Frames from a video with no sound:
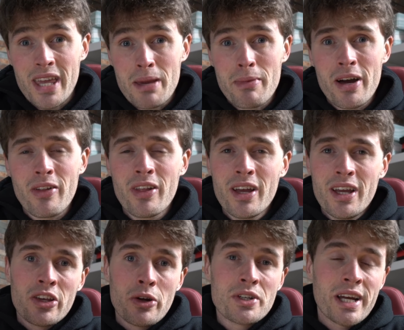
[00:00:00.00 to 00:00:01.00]
email,
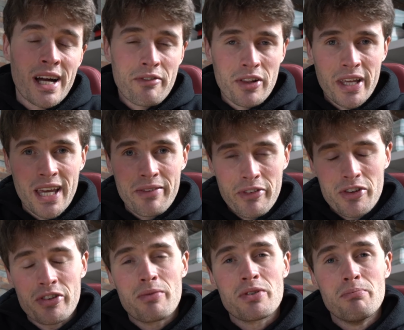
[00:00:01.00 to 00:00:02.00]
go check out the link in the
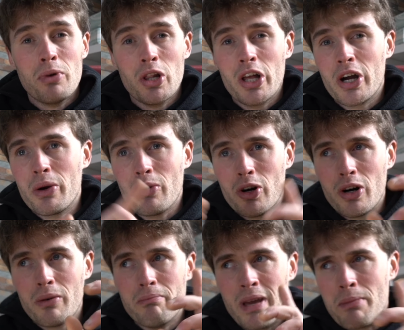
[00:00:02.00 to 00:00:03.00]
description below,
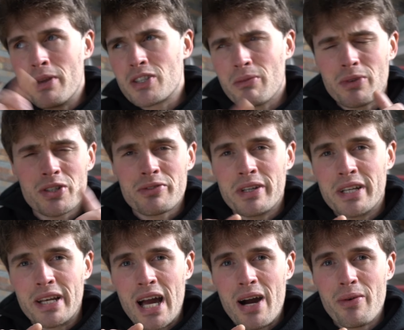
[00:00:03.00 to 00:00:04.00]
or maybe it's on the screen
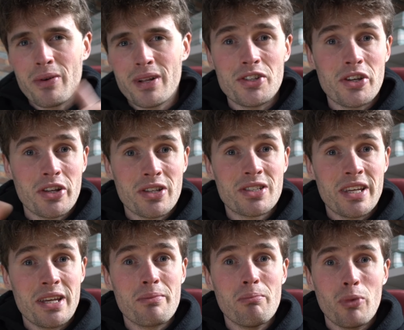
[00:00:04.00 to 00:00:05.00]
now, so you can
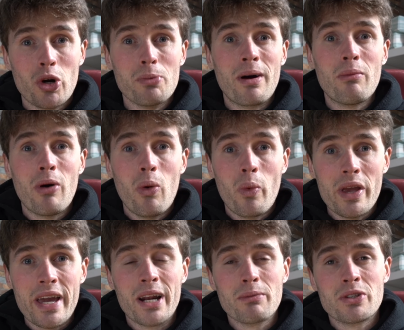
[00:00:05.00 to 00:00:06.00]
see more about what we
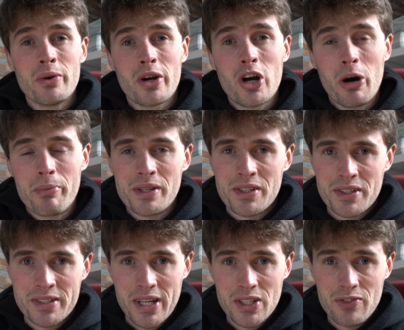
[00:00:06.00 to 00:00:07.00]
get up to at Copy
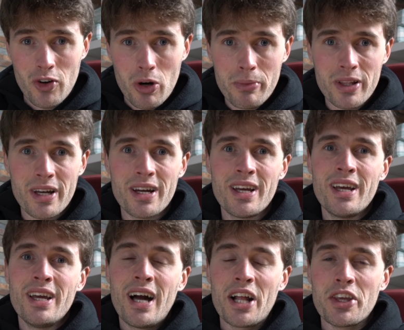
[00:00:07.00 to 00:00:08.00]
Success Formula.
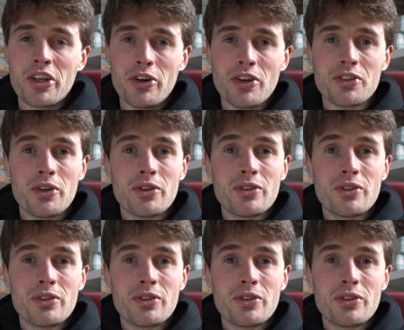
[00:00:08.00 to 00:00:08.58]
And you can also